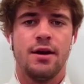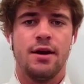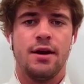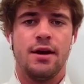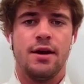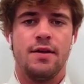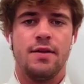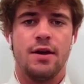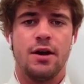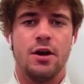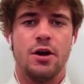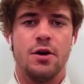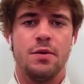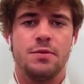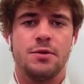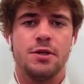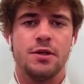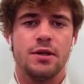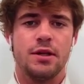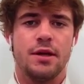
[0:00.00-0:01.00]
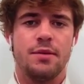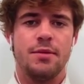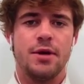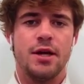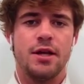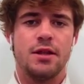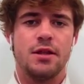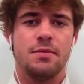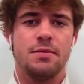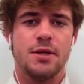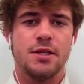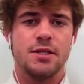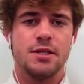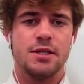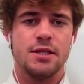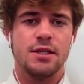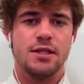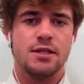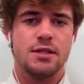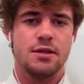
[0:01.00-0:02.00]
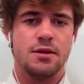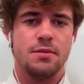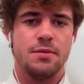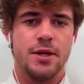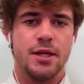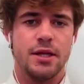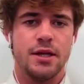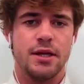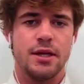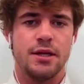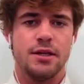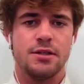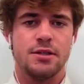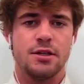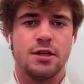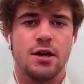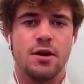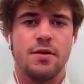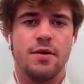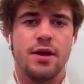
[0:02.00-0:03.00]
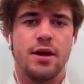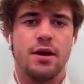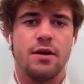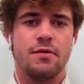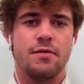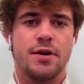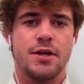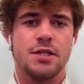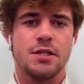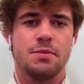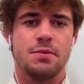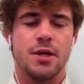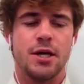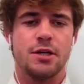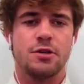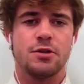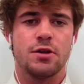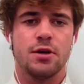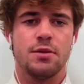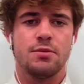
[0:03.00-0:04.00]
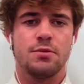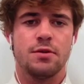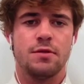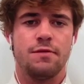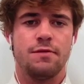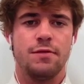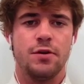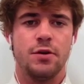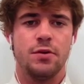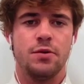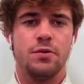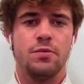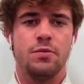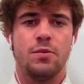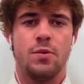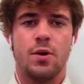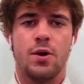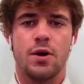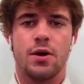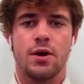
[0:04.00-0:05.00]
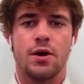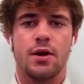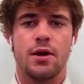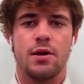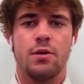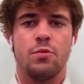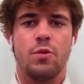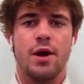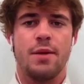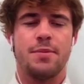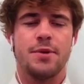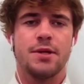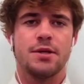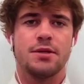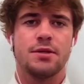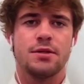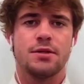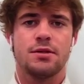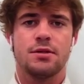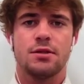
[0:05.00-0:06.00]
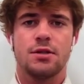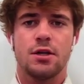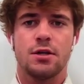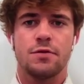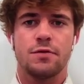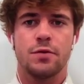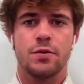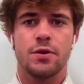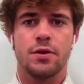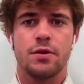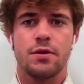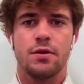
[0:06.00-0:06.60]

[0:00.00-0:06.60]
and they hope to eliminate the Byzantines' ability to go in and resupply troops with food, water, and weapons, such forth.